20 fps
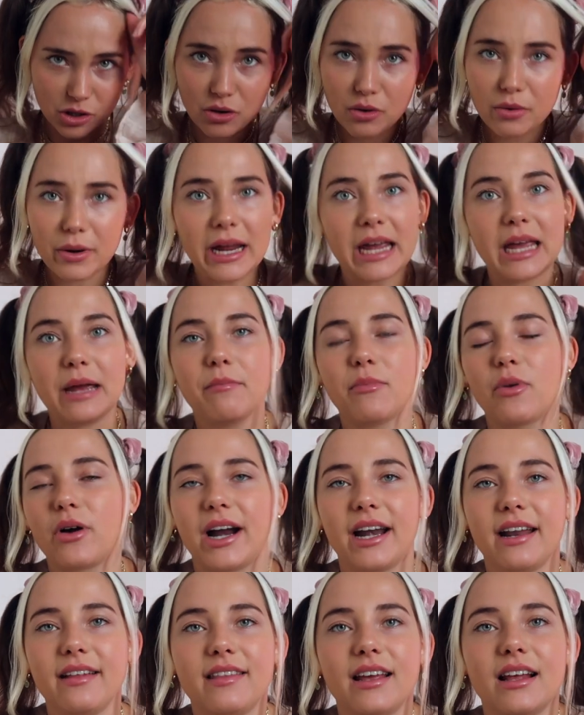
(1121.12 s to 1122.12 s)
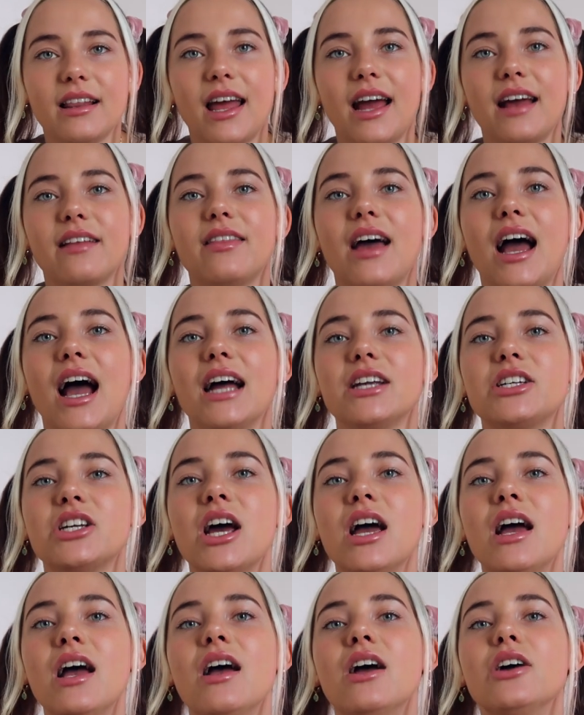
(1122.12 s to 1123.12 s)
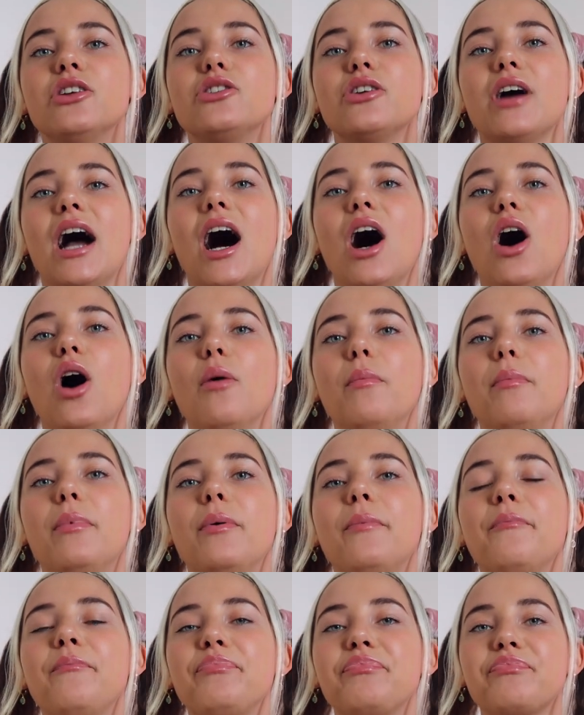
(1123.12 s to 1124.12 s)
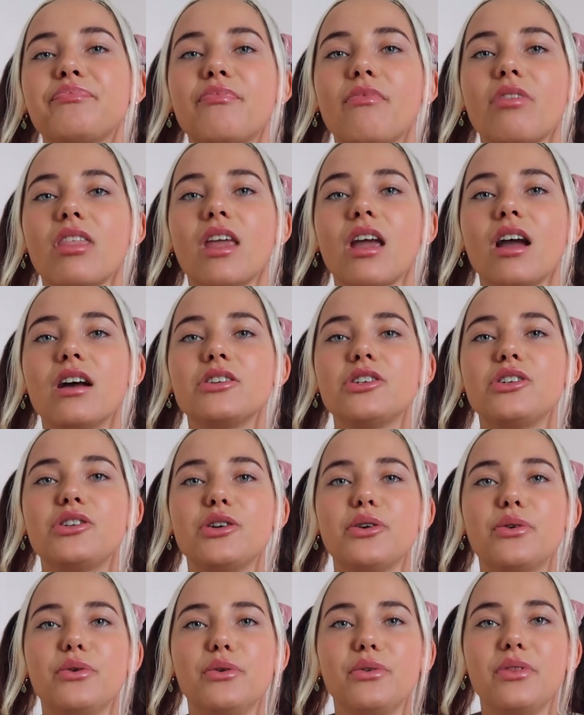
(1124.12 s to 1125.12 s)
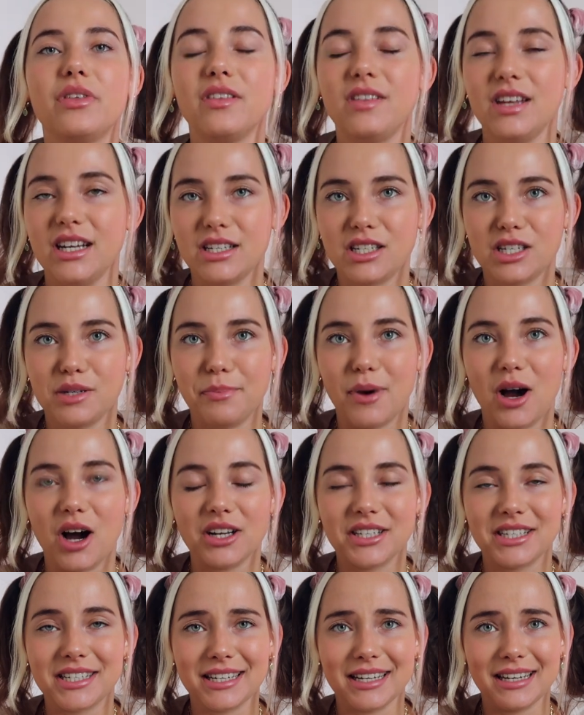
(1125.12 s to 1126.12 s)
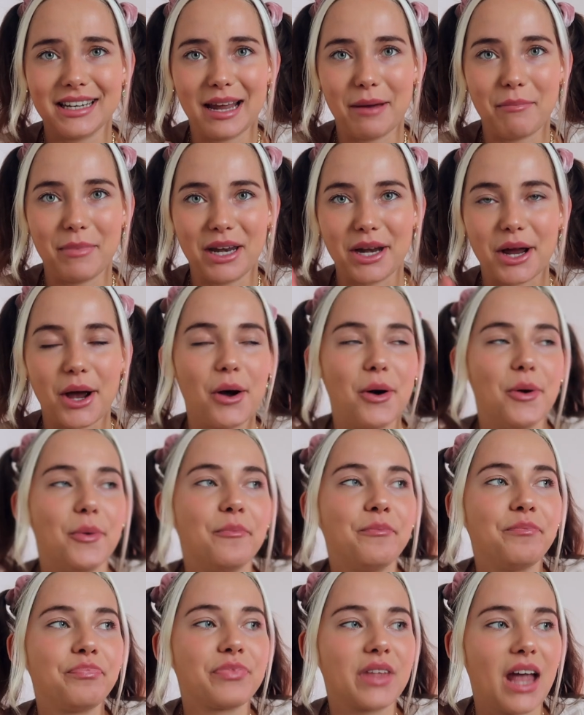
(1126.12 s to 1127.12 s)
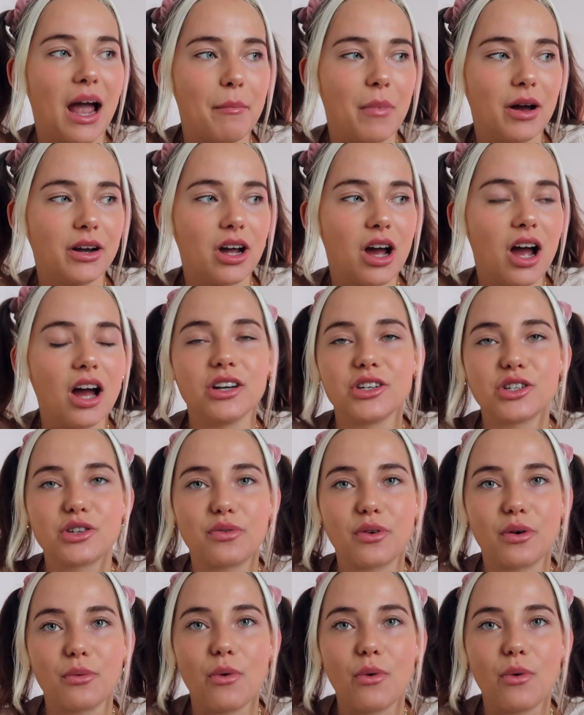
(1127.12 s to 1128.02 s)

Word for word: cream or anything like that to help soothe these spots, let me know. I'm on a hunt for